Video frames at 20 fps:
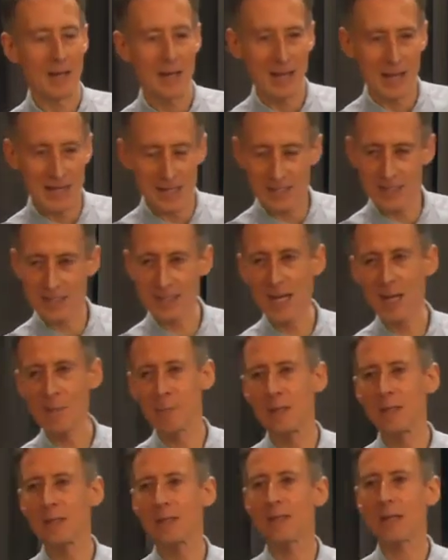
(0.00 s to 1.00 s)
His
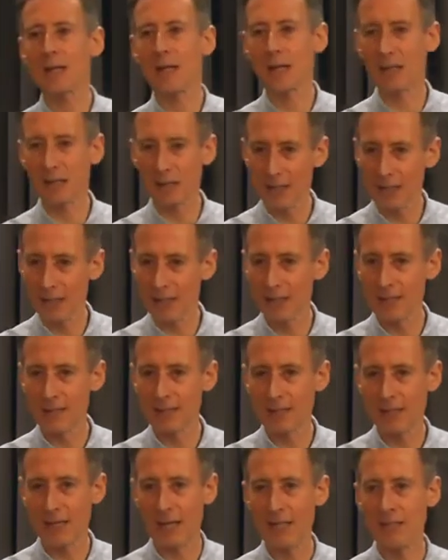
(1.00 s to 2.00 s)
statements clearly
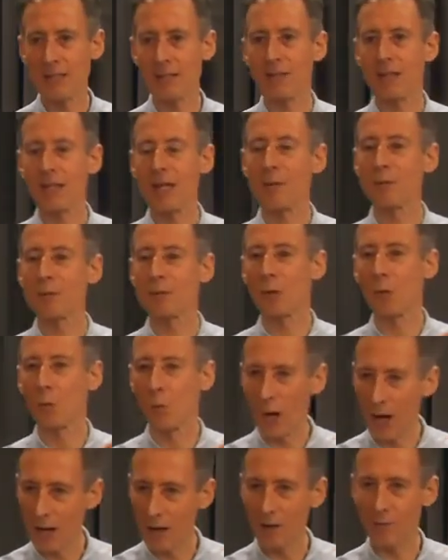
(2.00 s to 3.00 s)
indicated that he was
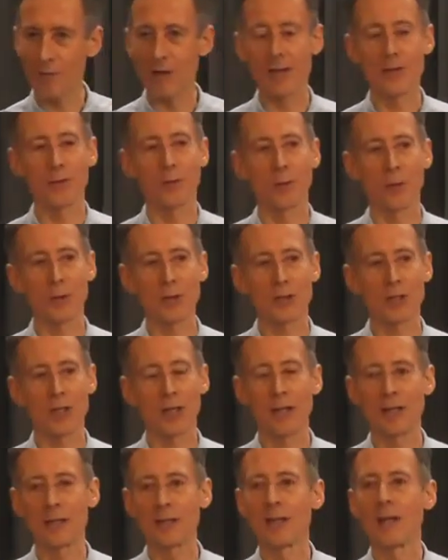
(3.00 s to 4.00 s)
aware of their
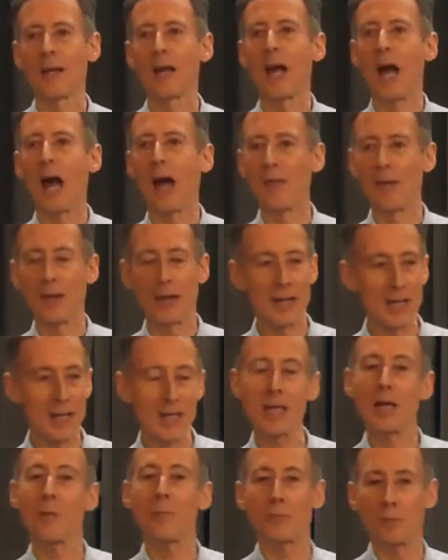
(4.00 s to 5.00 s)
torture and that
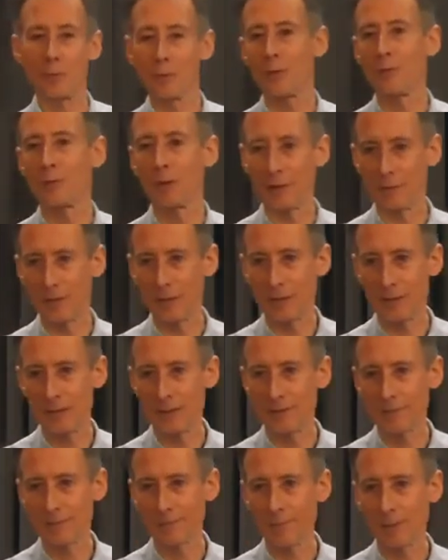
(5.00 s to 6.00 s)
he approved of it.
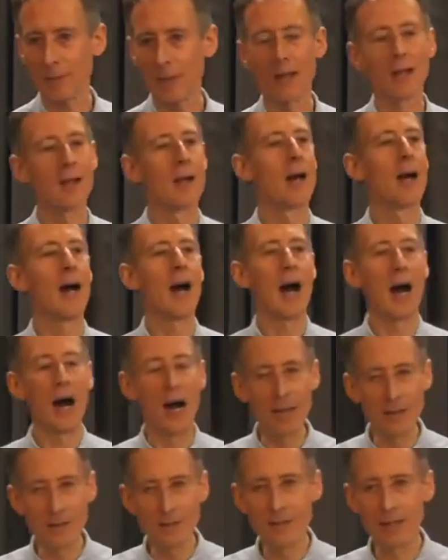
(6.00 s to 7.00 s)

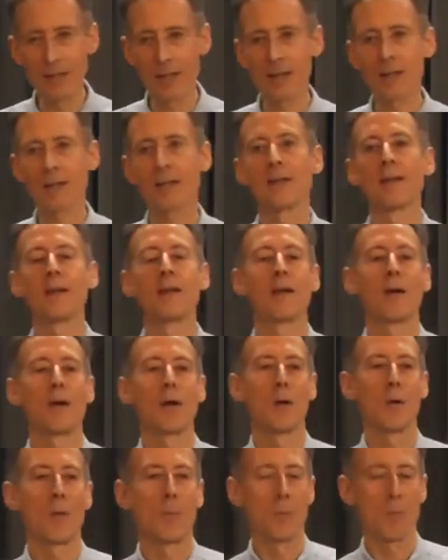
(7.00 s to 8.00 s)
Under
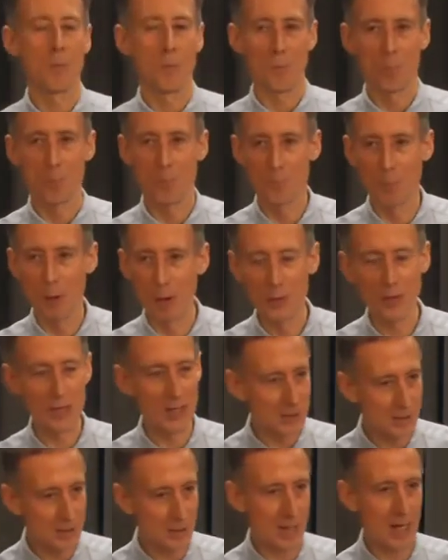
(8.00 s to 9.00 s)
both
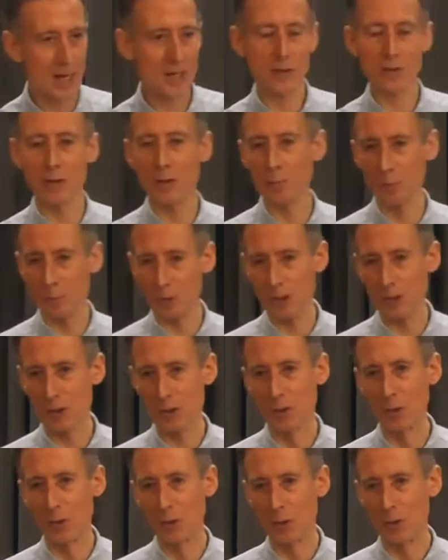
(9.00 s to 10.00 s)
international and British
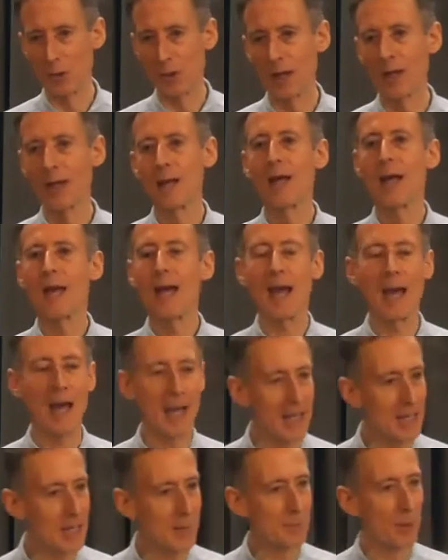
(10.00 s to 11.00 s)
law,
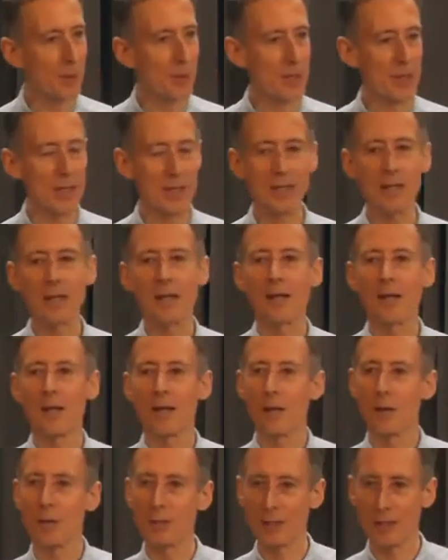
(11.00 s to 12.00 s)
anybody
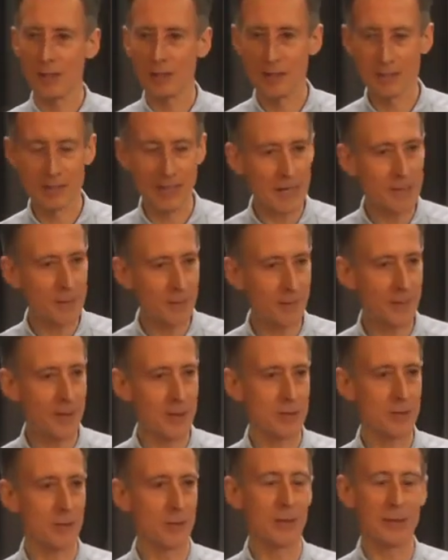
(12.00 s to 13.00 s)
who's a state
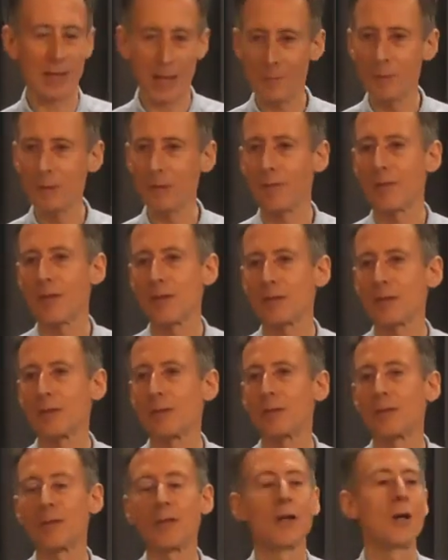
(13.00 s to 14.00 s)
official, a government
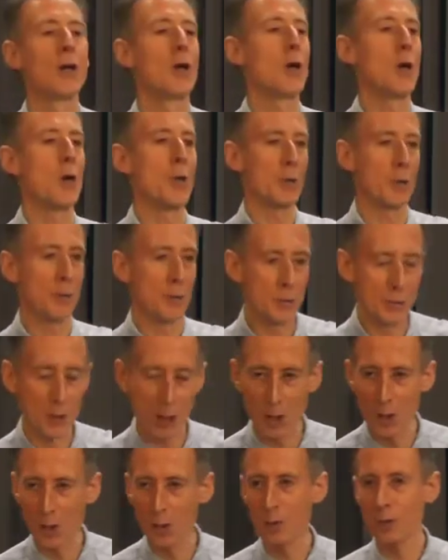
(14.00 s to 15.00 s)
official, who
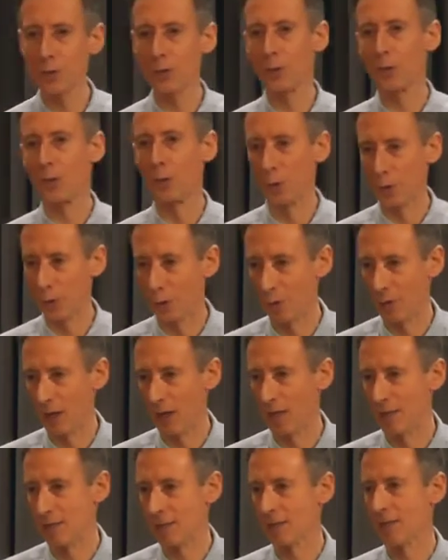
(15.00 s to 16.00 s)
condones or
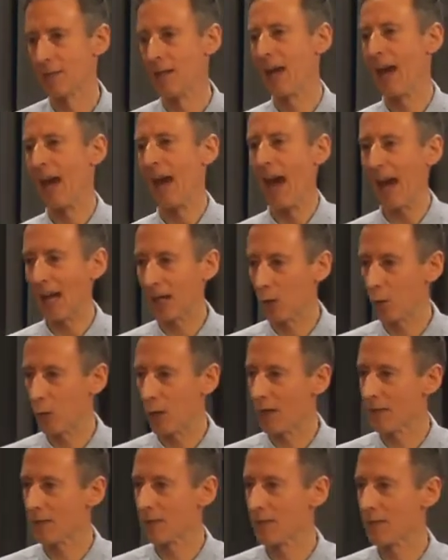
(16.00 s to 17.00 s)
authorises,
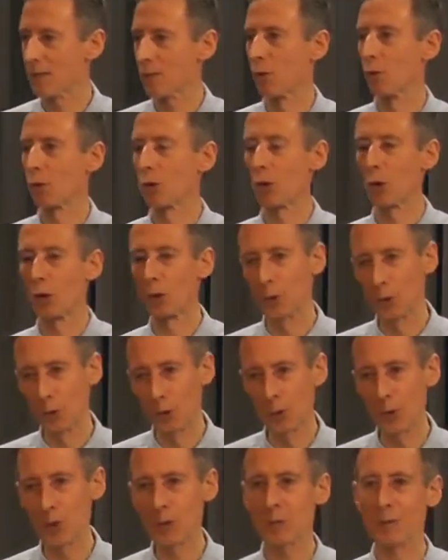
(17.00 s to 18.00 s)
acquiesces or
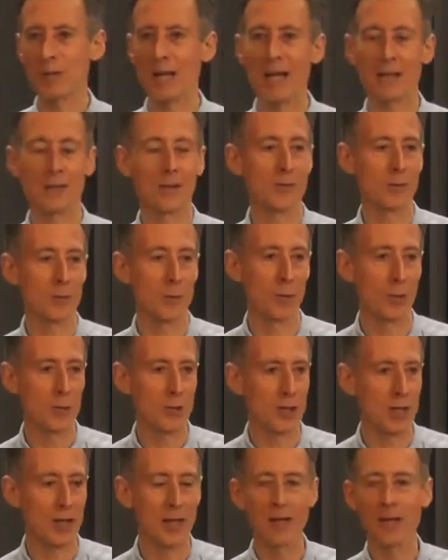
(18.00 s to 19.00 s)
colludes with acts of
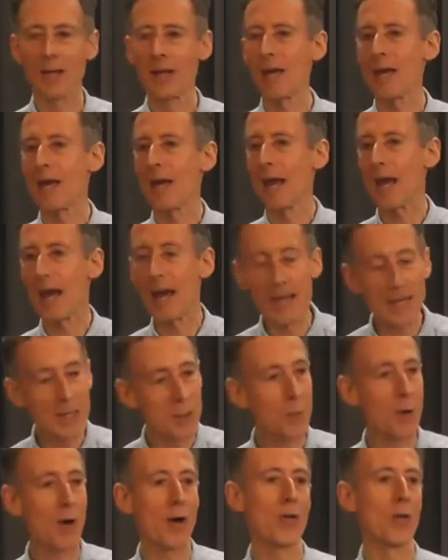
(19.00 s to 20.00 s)
torture
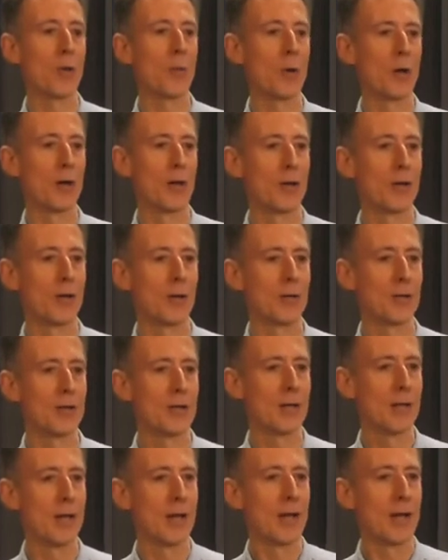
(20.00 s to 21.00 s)
anywhere in the
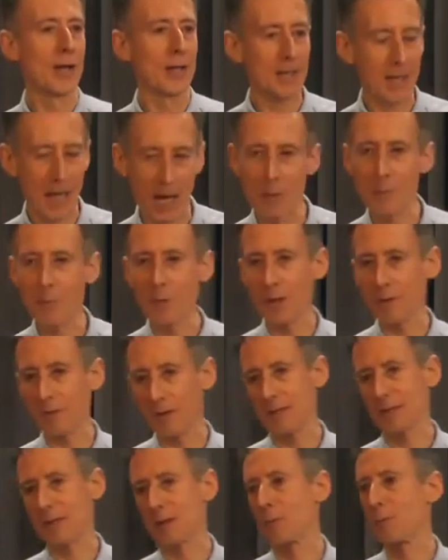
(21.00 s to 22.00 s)
world can be
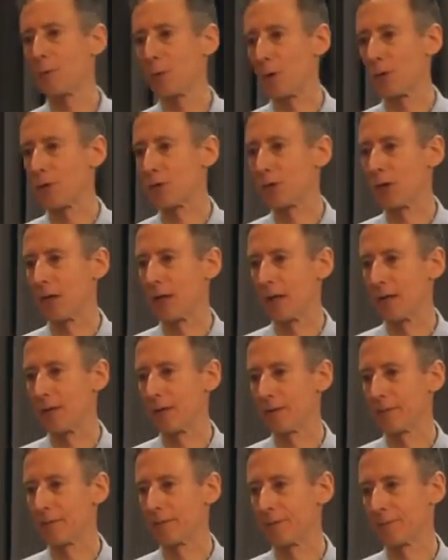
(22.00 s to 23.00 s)
arrested and put on
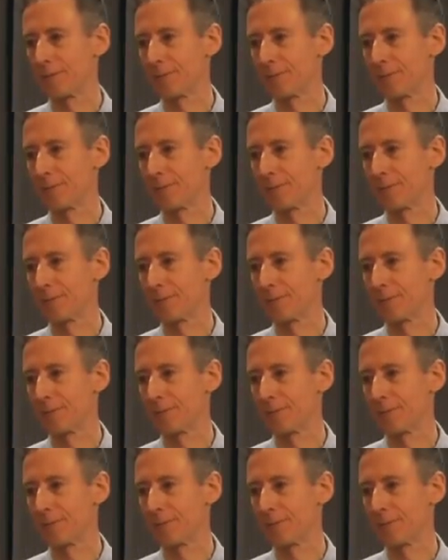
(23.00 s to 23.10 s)
trial.